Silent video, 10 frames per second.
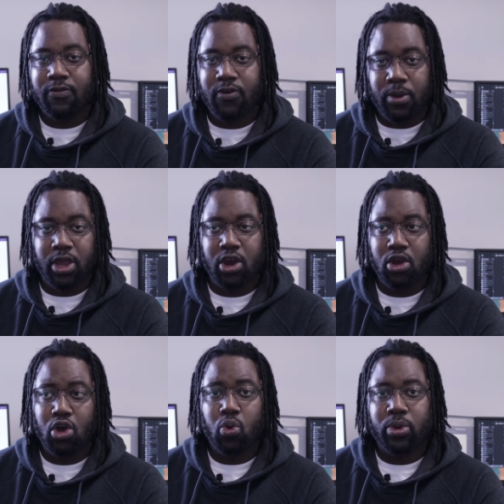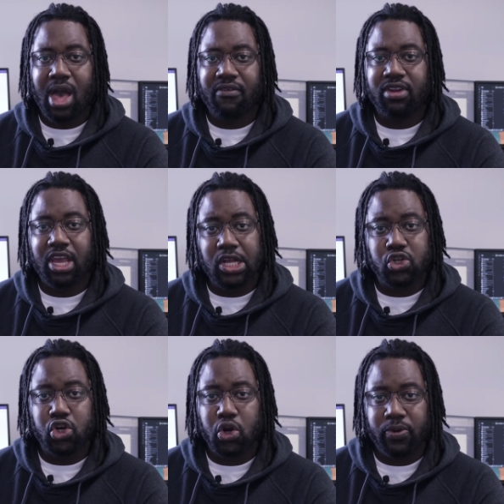From here, we have an
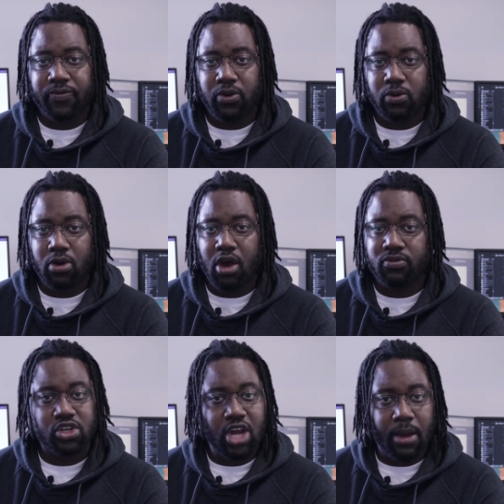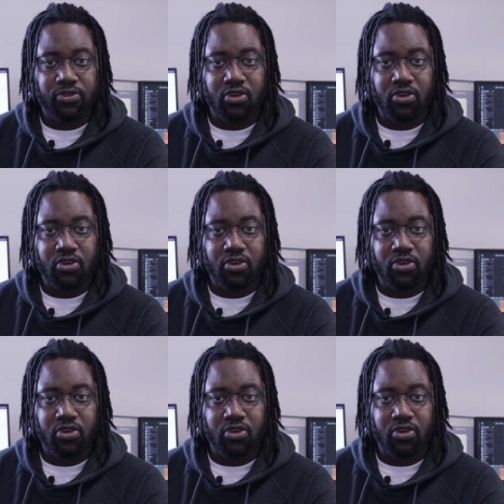internal review of the shop